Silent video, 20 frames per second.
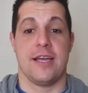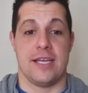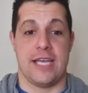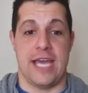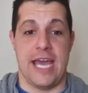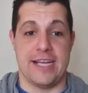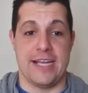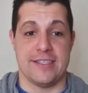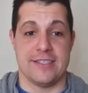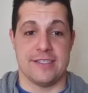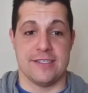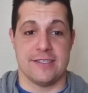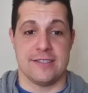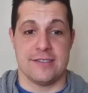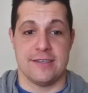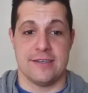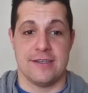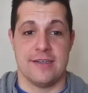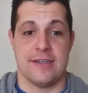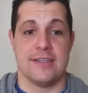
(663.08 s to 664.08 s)

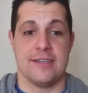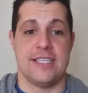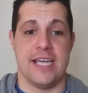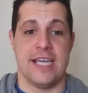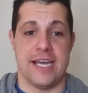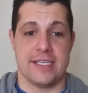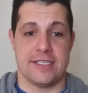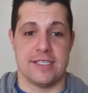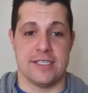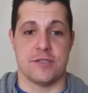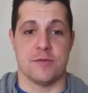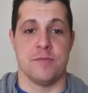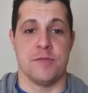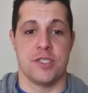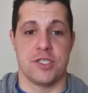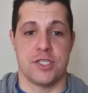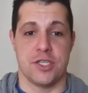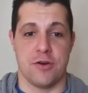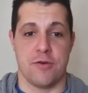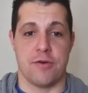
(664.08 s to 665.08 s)
Kansas, Texas,
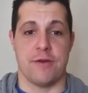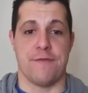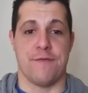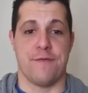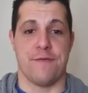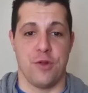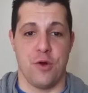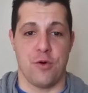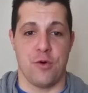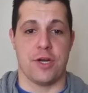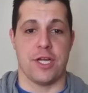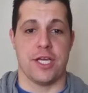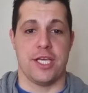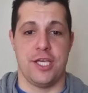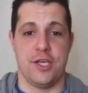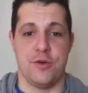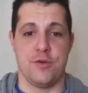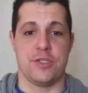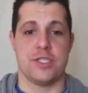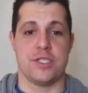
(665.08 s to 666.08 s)
Missouri, Florida,
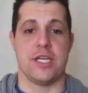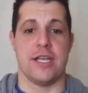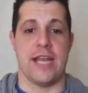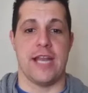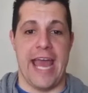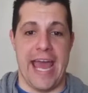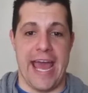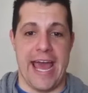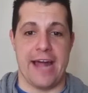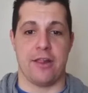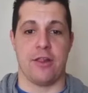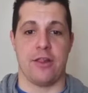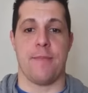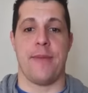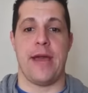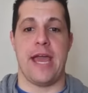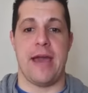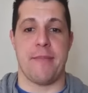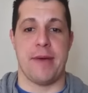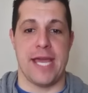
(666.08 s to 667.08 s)
Houston,
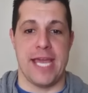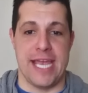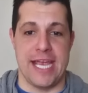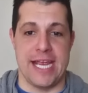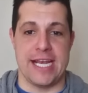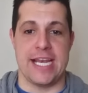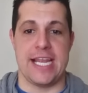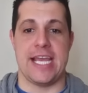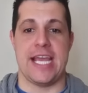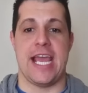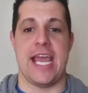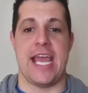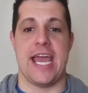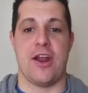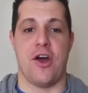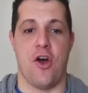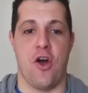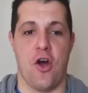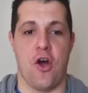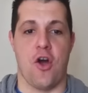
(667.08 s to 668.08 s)
Alabama,
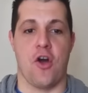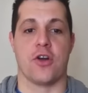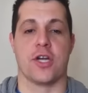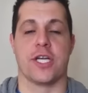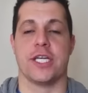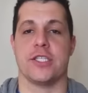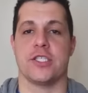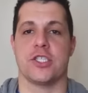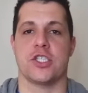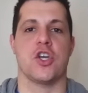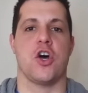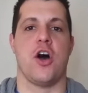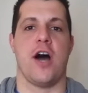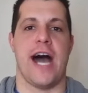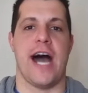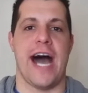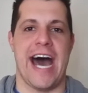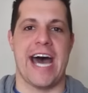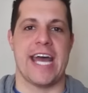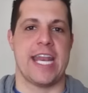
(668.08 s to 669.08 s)
Indiana, Arkansas,
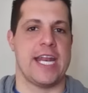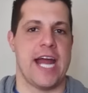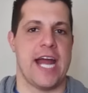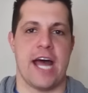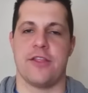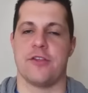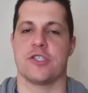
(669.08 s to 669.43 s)
on and on.